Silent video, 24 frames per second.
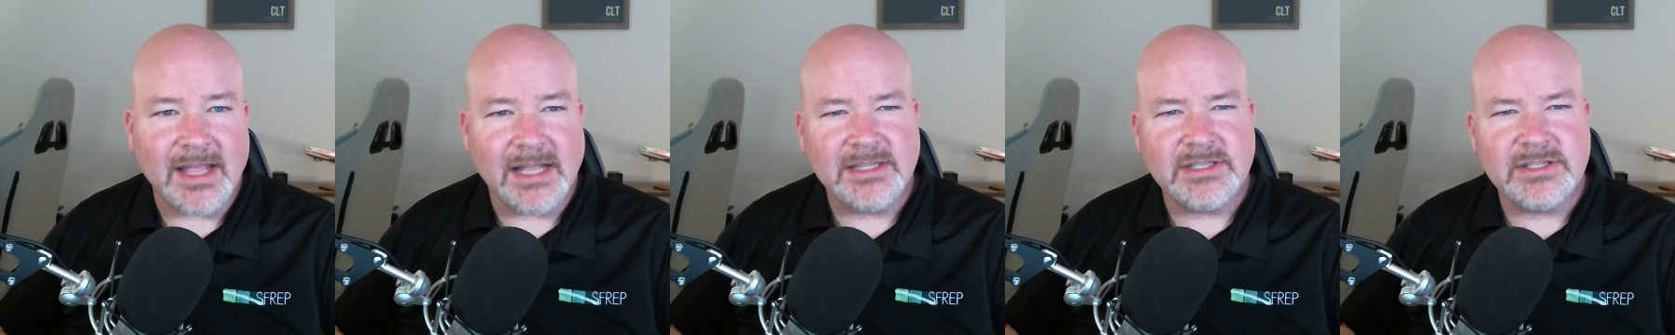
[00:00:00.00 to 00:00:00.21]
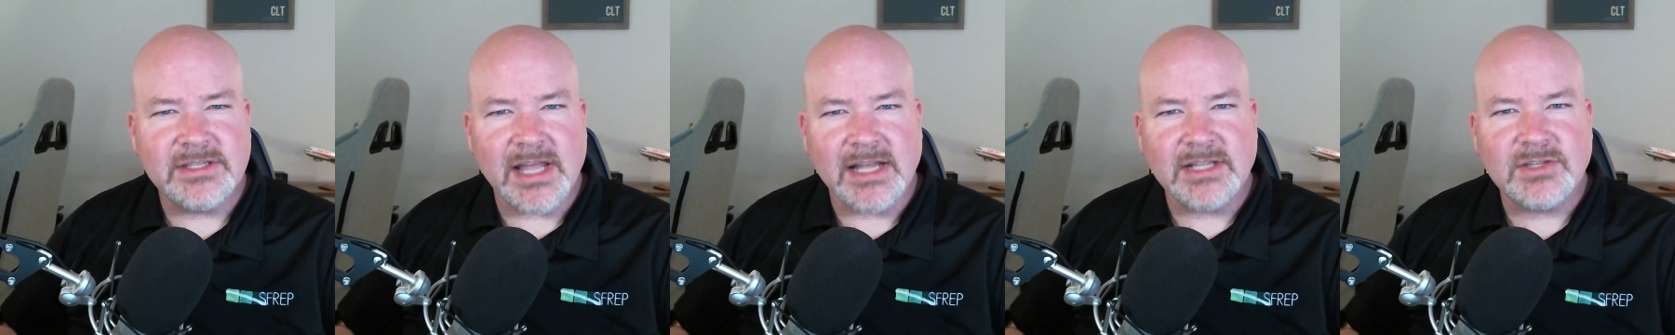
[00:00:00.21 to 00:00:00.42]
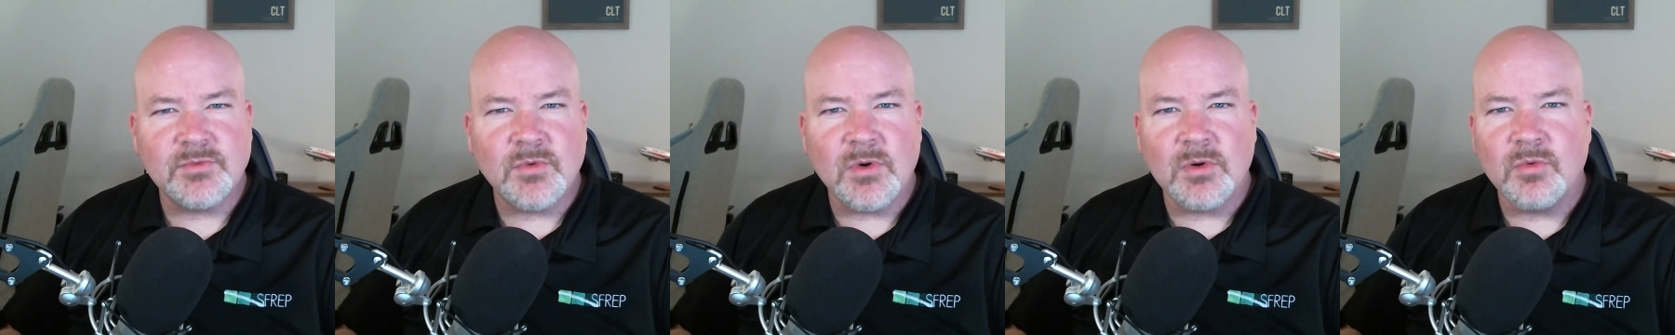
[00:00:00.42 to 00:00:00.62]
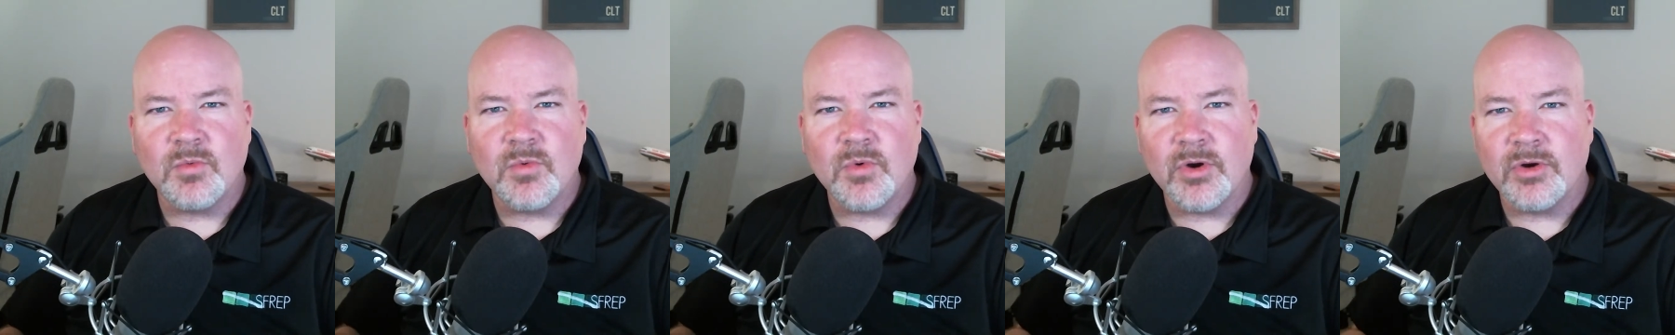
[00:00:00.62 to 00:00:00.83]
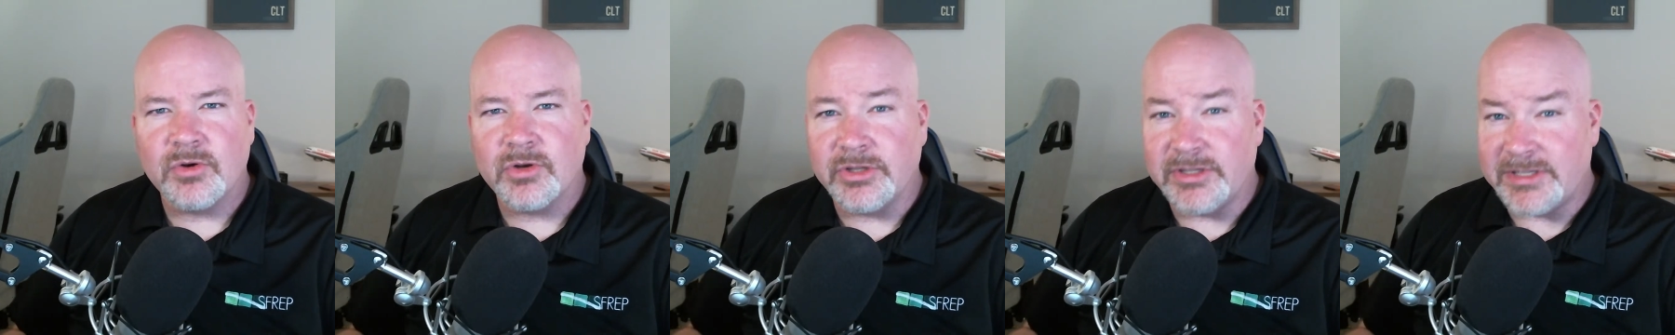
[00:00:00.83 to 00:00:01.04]
That's where
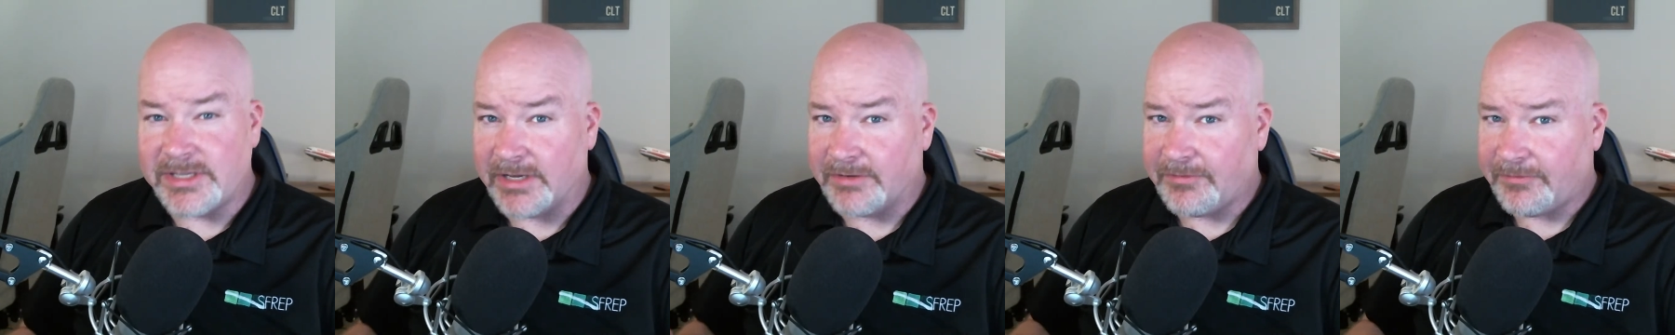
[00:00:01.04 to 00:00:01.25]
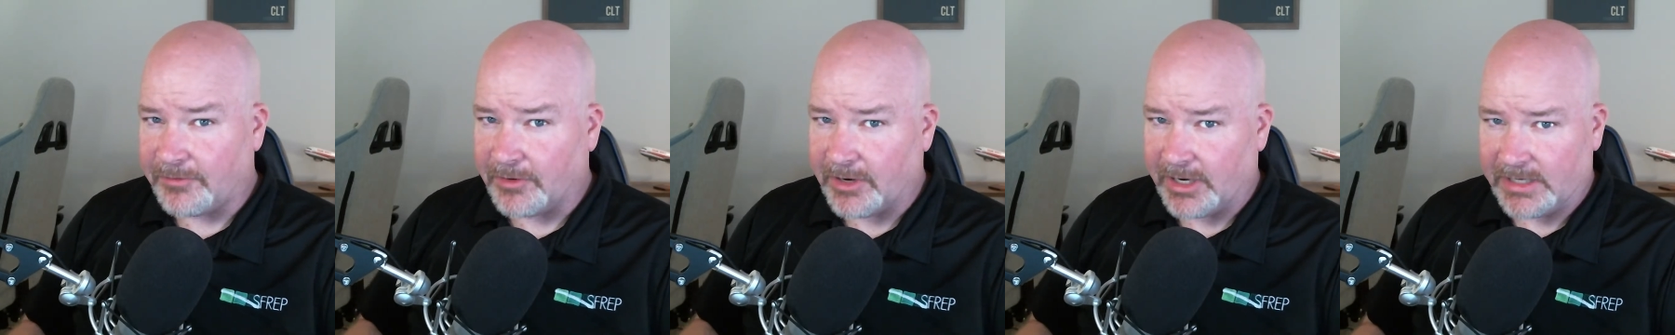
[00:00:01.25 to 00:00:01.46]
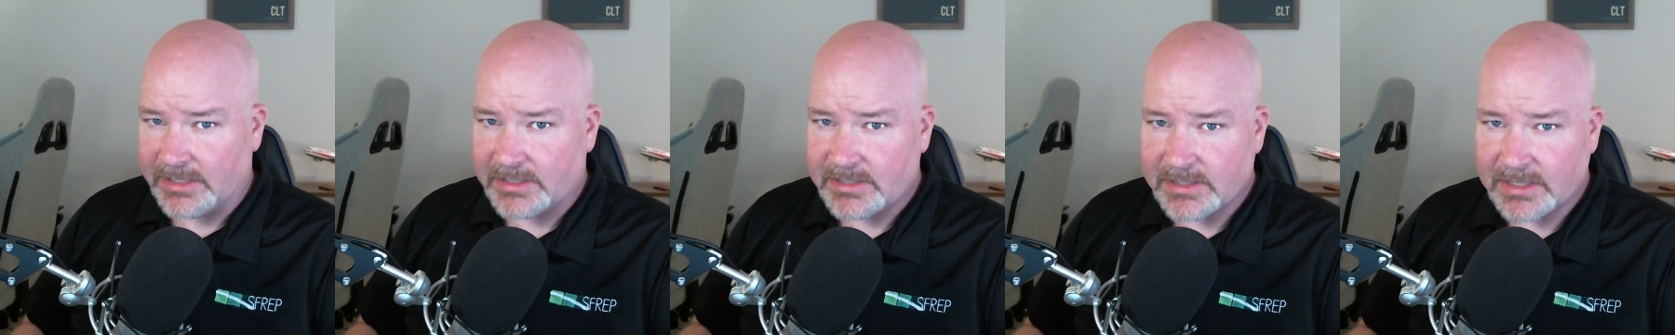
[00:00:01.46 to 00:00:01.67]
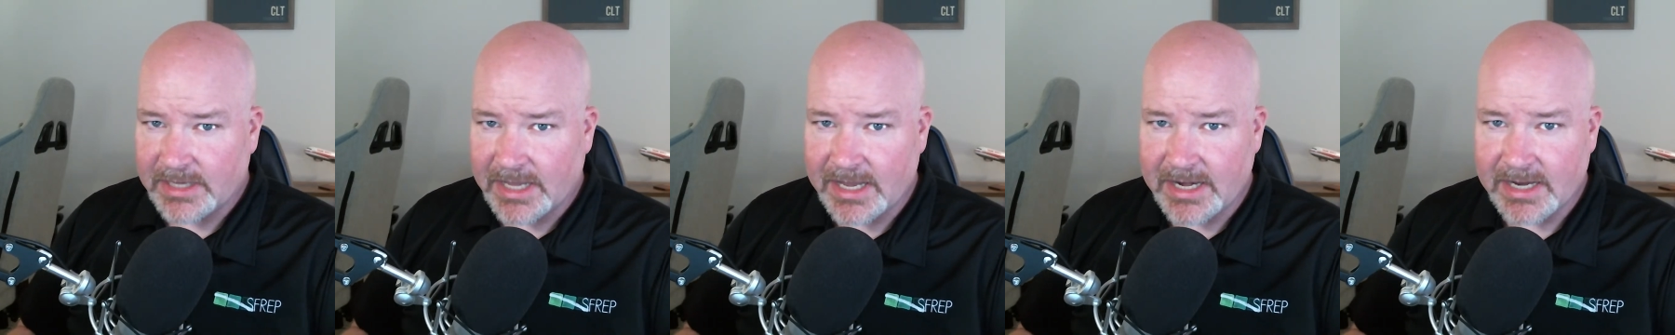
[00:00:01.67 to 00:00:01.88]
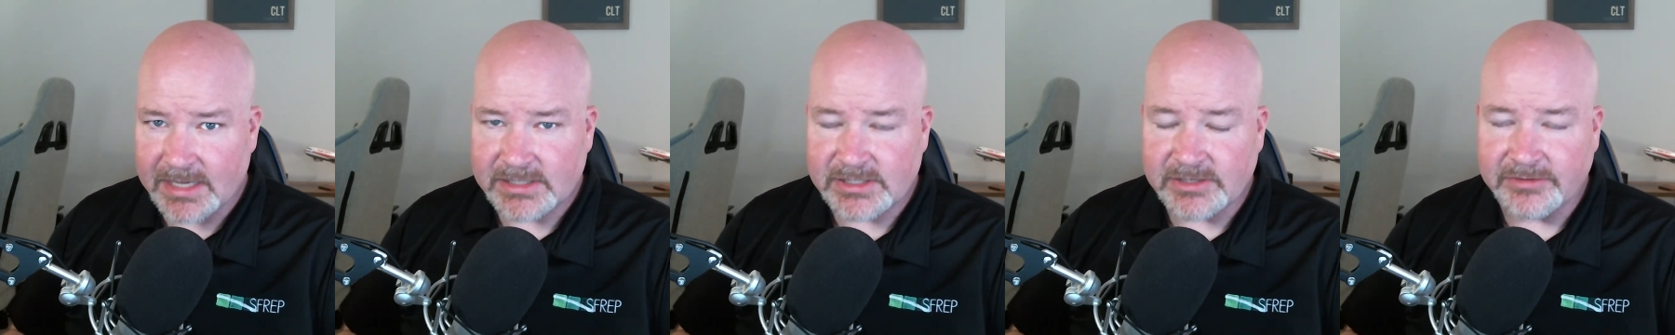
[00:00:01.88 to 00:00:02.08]
we're different
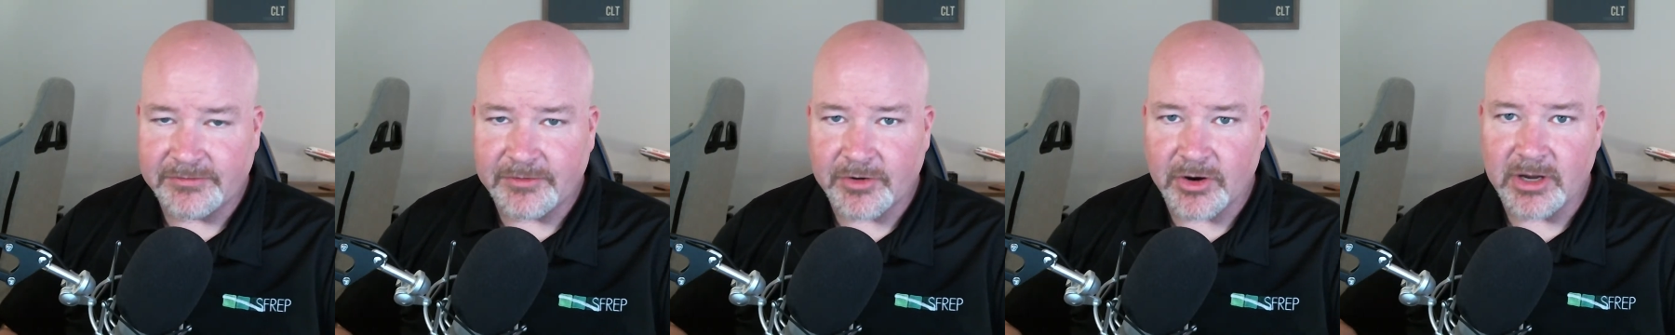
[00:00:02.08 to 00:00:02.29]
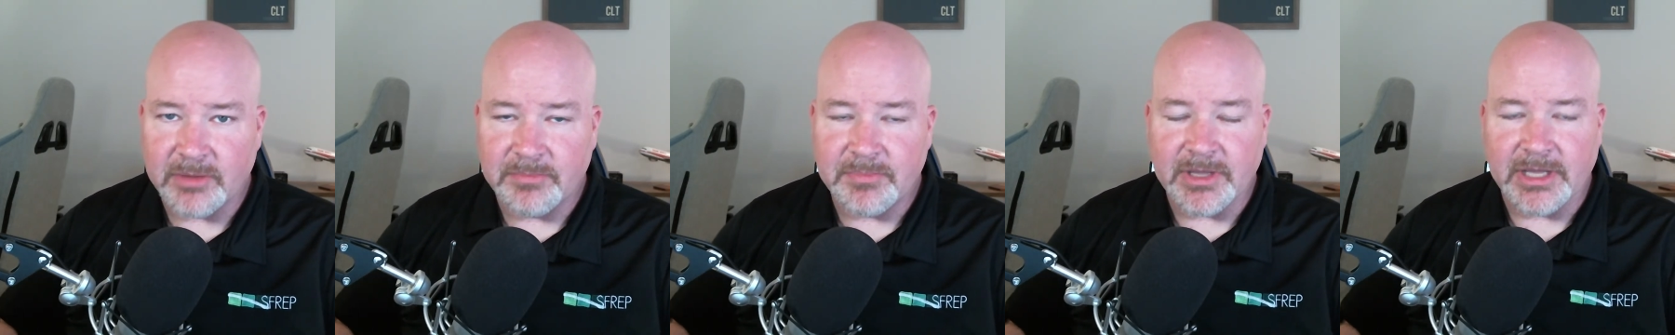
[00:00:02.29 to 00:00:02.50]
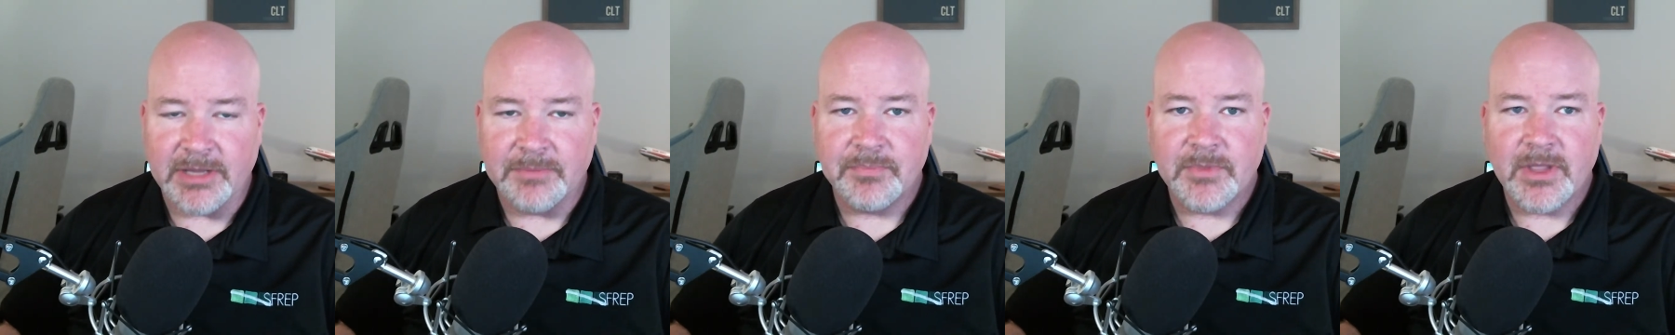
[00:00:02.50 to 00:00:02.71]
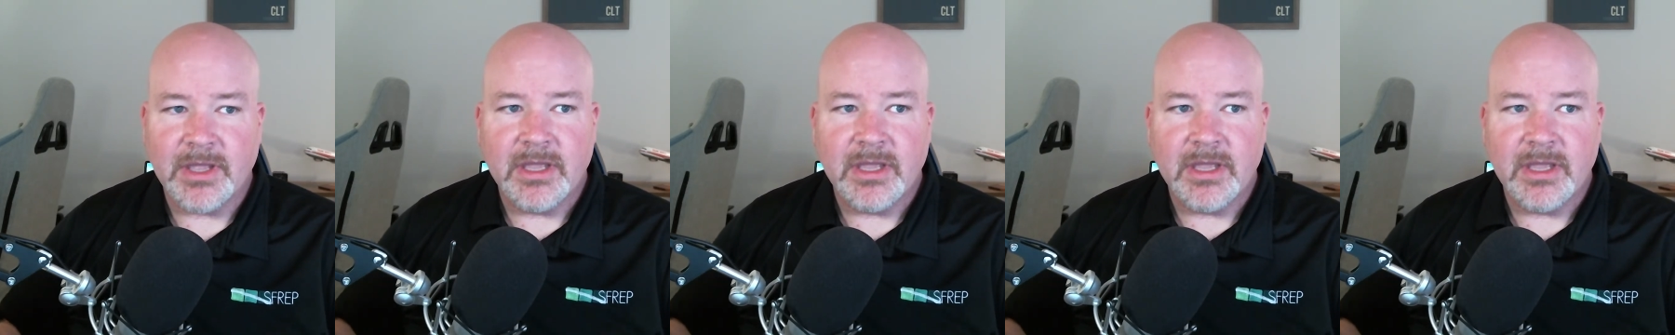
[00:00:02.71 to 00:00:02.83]
at SFREP.